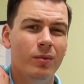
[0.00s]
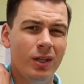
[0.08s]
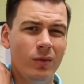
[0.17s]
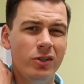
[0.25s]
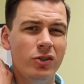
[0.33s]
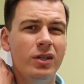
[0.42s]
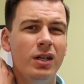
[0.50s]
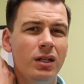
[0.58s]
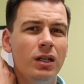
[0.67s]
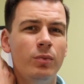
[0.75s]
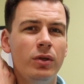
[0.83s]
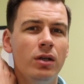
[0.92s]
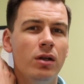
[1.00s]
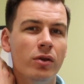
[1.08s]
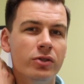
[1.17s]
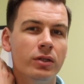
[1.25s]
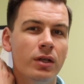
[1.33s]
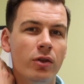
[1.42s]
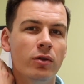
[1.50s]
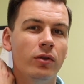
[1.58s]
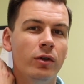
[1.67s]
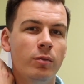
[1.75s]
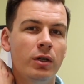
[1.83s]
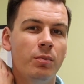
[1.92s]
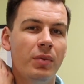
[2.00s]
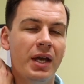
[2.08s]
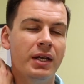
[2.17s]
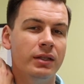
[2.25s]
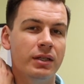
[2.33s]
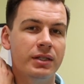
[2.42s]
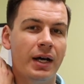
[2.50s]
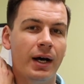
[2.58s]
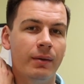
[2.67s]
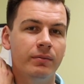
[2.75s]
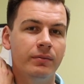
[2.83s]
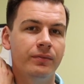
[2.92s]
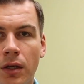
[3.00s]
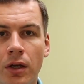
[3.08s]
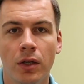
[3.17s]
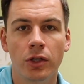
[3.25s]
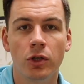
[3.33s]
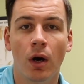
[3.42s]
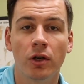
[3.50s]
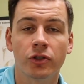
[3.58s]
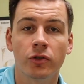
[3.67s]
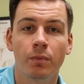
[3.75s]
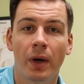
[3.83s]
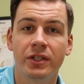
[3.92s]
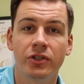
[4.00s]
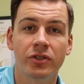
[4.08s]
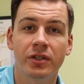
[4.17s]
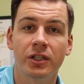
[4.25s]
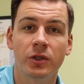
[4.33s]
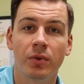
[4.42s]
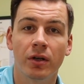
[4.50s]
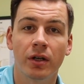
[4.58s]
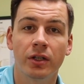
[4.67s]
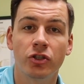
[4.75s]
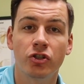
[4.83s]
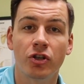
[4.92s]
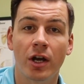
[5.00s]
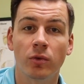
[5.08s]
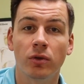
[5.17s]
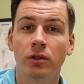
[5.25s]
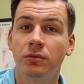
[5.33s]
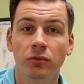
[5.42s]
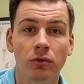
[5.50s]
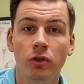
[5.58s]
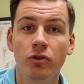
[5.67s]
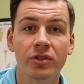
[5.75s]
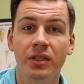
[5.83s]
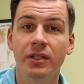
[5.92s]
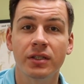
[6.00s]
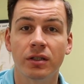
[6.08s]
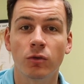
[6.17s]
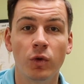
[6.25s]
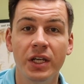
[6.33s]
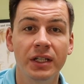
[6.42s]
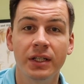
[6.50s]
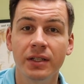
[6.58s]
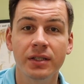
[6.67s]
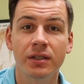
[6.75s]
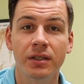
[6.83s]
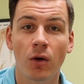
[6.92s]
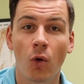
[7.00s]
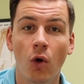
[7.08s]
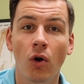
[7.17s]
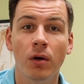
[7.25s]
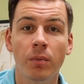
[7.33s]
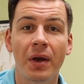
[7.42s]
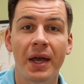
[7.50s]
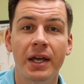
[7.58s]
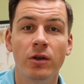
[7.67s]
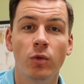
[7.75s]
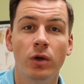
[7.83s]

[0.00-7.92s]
But then once you get it up here, there's another little bit of pain at the top. You also might just experience general looseness and weakness, or pain